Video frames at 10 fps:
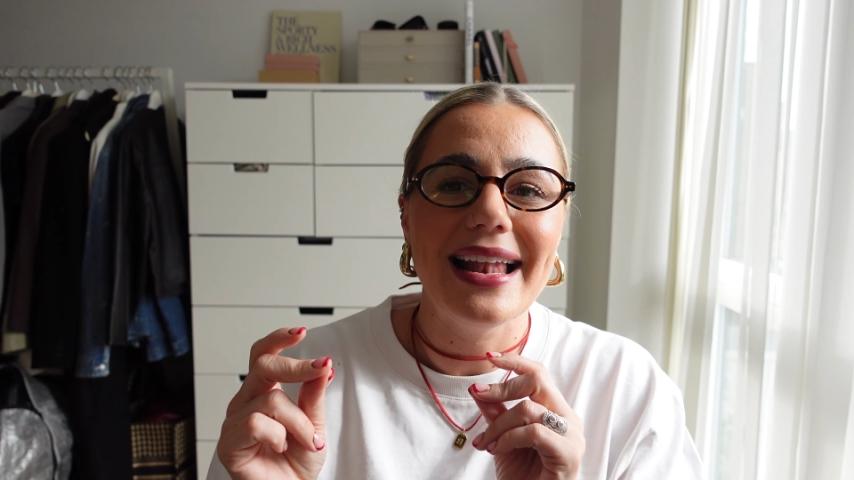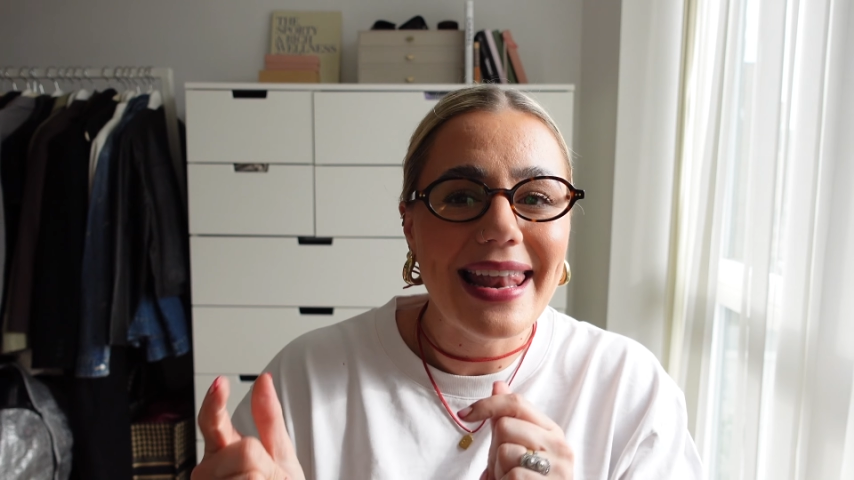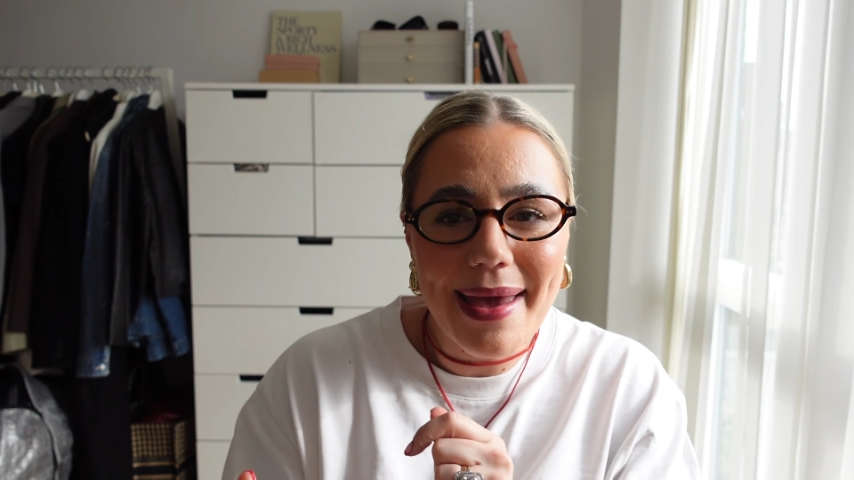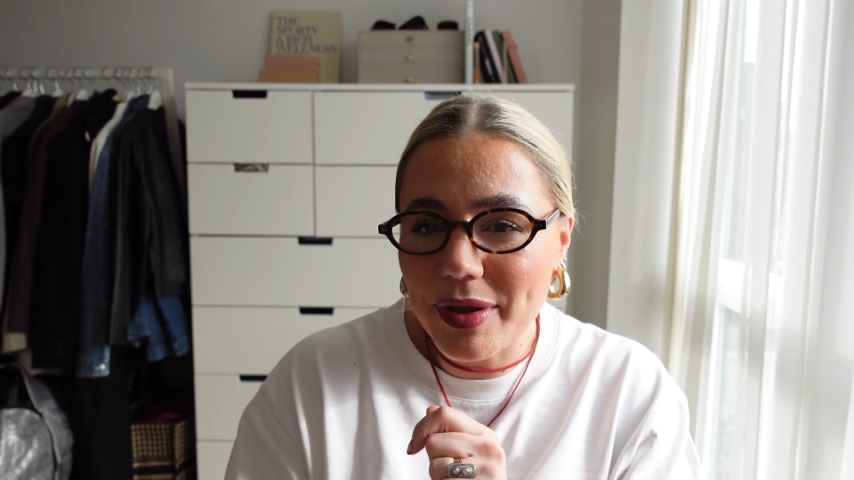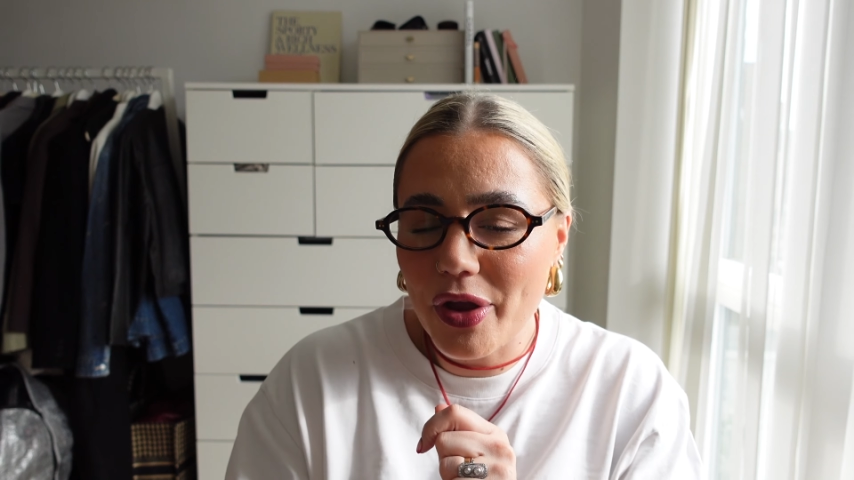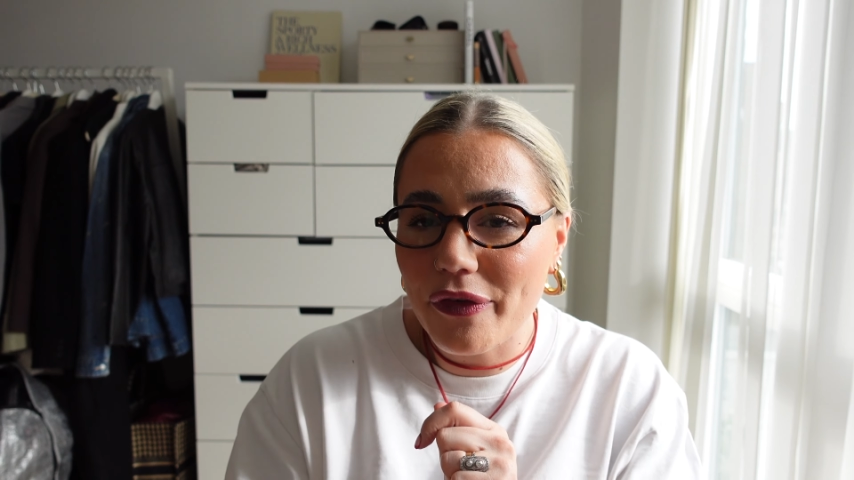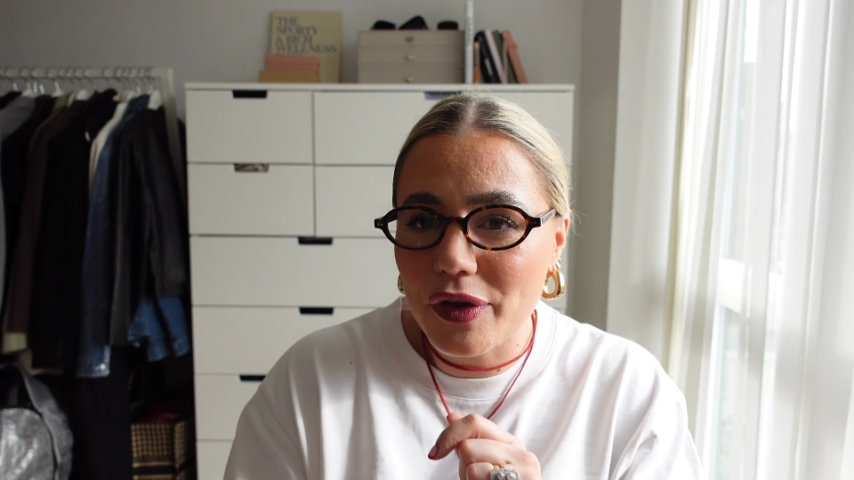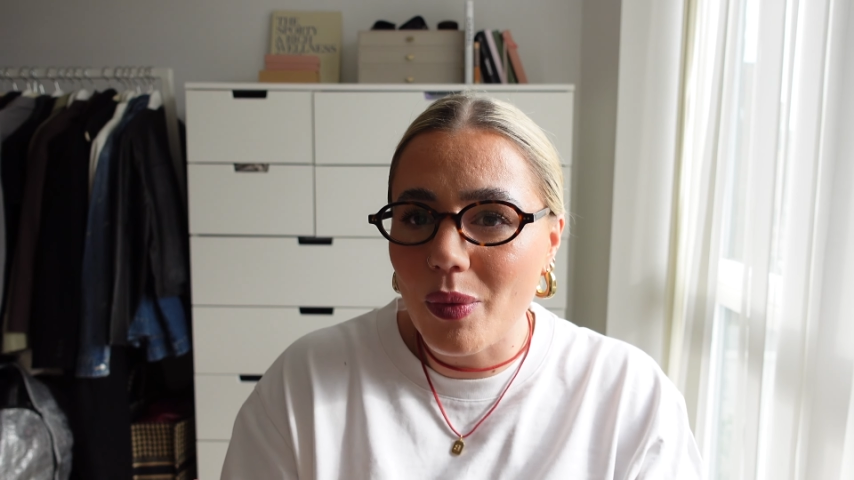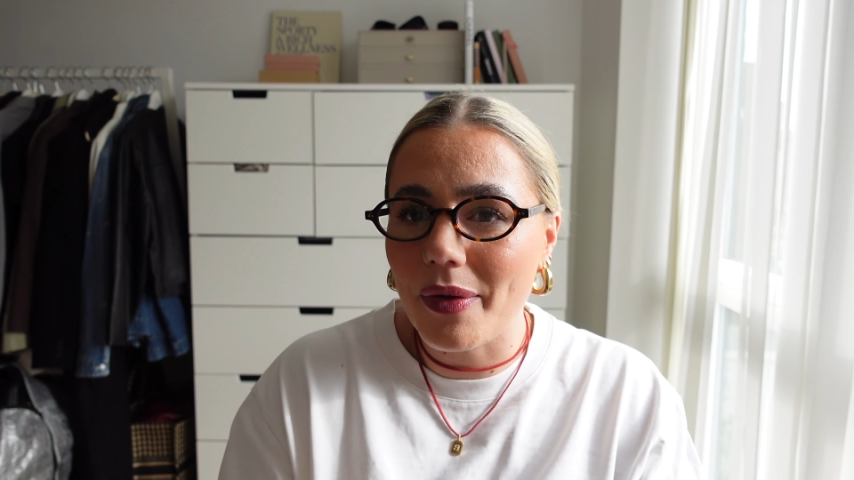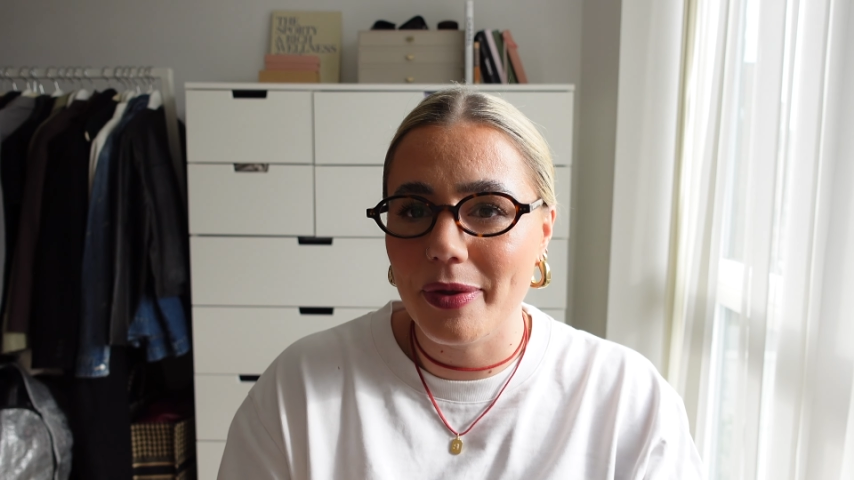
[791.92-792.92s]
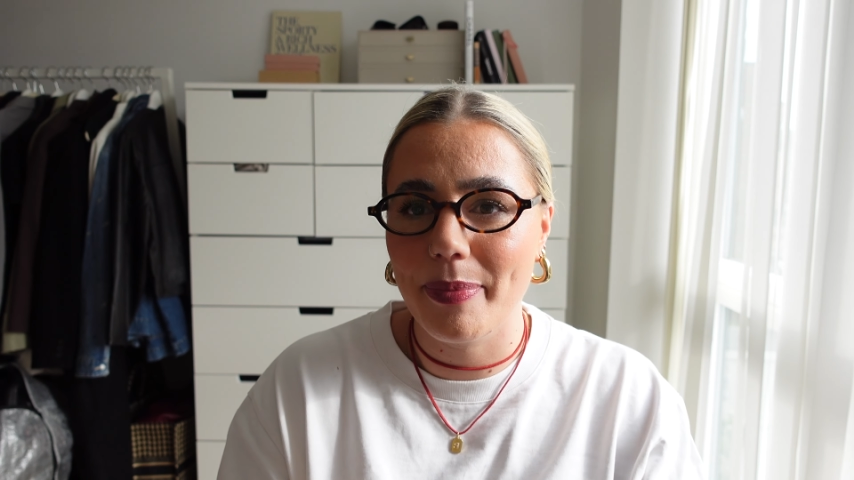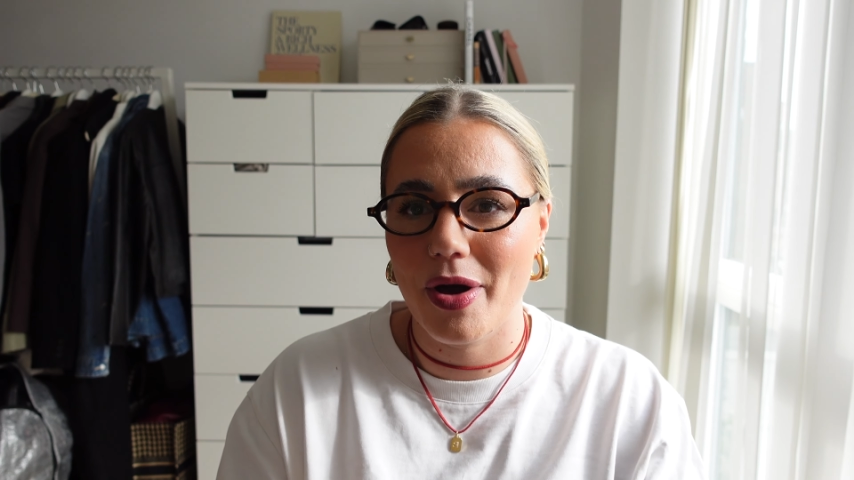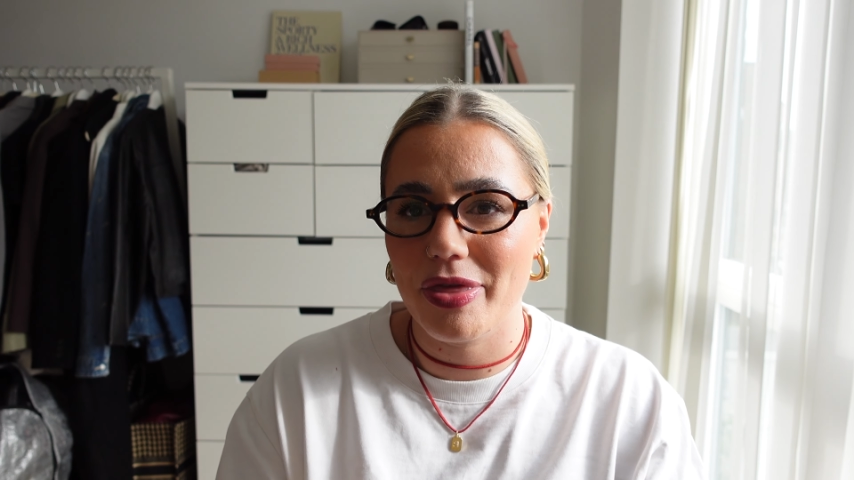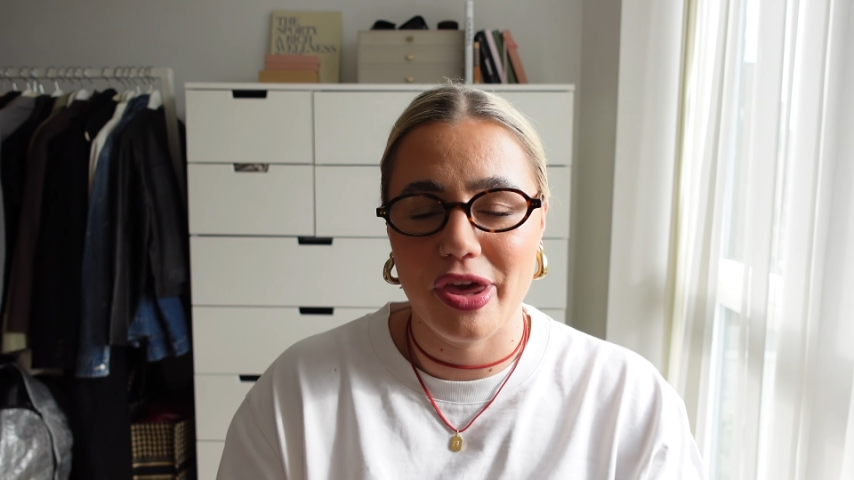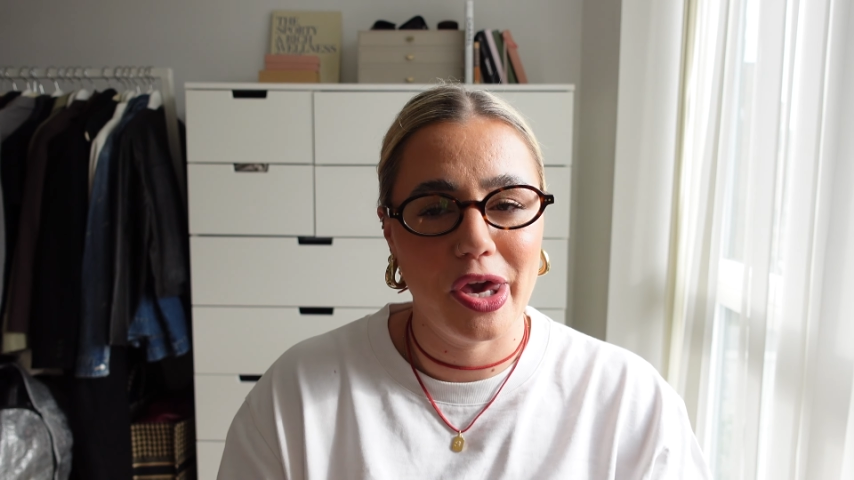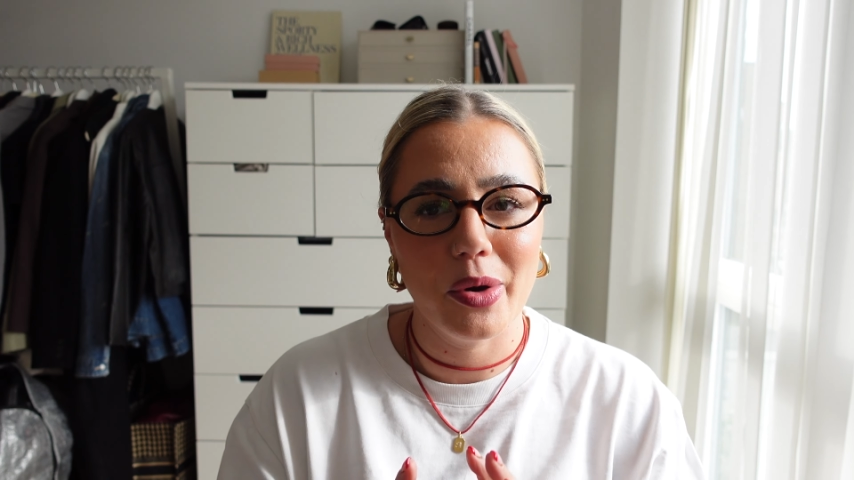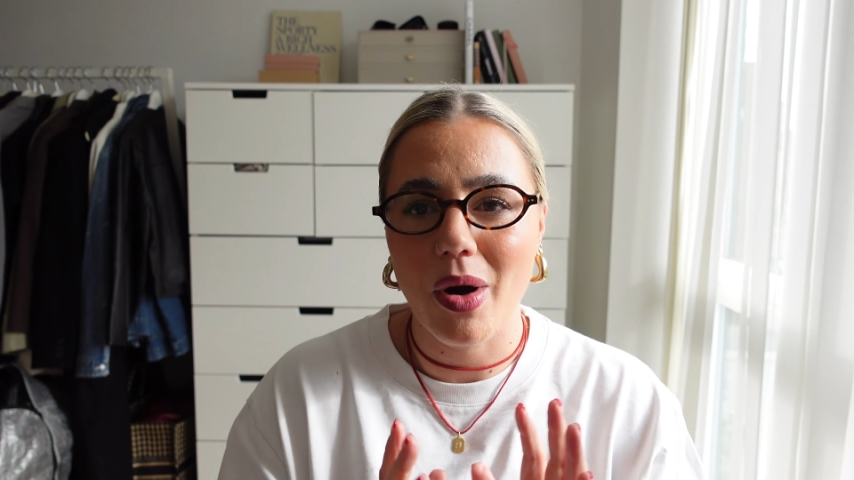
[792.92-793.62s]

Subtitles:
Let me know if you want the part 2.